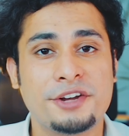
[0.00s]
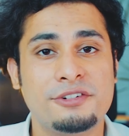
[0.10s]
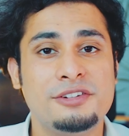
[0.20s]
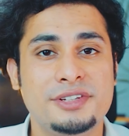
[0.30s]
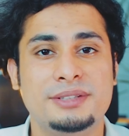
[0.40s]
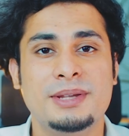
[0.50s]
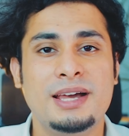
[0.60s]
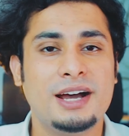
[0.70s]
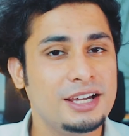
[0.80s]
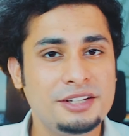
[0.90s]
travel with.
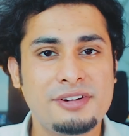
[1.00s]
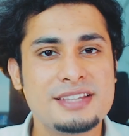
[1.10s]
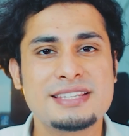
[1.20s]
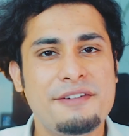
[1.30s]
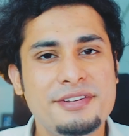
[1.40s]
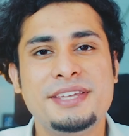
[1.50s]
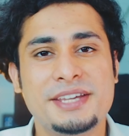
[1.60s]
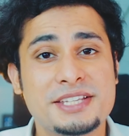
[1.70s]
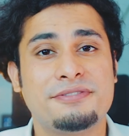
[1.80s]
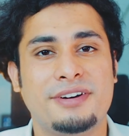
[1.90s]
Otherwise
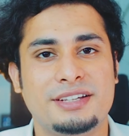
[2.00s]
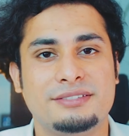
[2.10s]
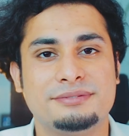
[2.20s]
everything is fine.